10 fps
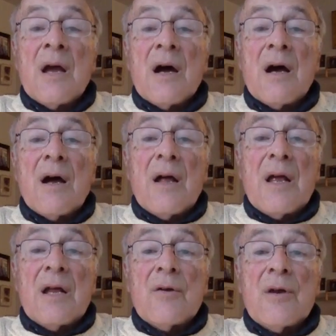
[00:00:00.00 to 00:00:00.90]
uh,
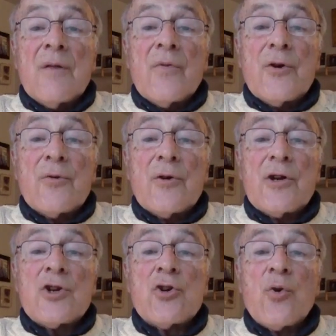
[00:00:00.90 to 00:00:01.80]
and in the
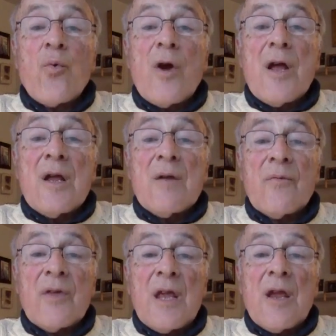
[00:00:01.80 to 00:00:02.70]
traditional way of
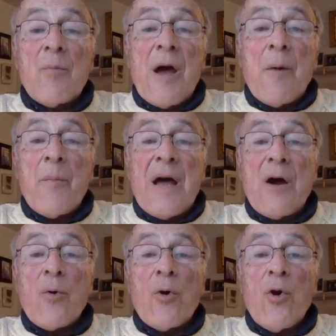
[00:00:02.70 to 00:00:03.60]
thinking about
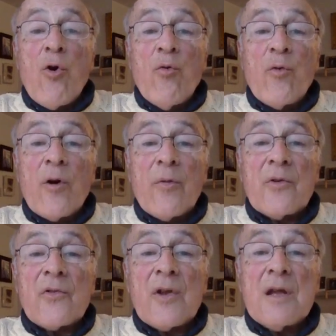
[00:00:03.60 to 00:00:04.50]
power over other
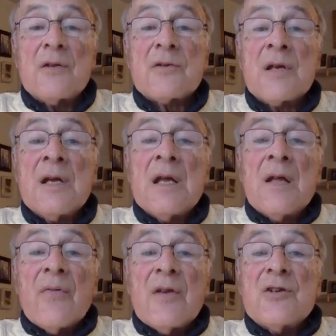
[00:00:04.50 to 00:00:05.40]
states,
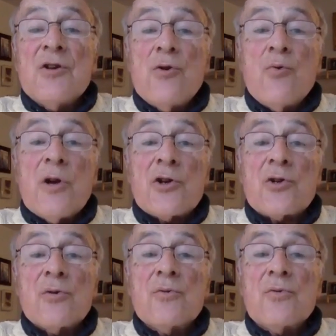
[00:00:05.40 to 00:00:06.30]
these new
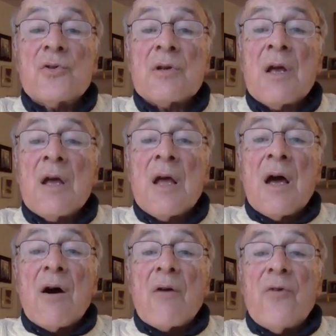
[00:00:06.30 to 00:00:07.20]
issues
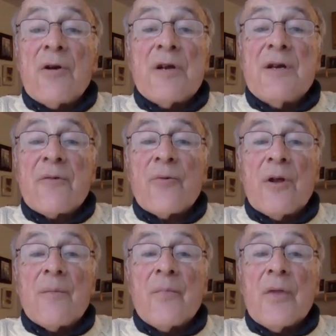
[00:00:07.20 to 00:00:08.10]
are very
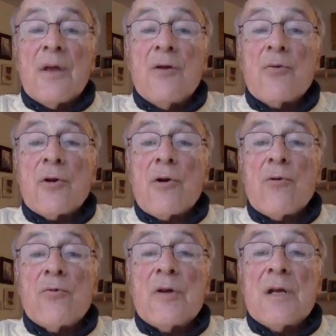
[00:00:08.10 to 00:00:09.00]
different. You can
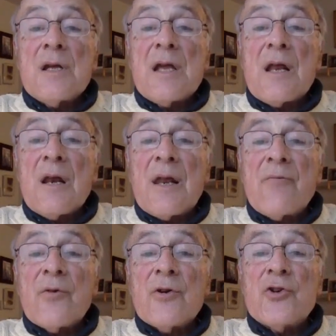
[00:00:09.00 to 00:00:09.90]
only get
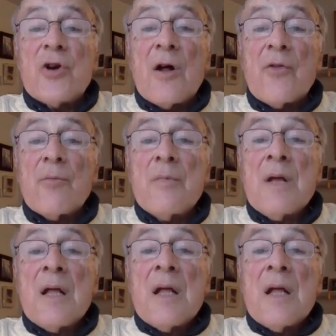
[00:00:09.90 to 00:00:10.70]
leverage on them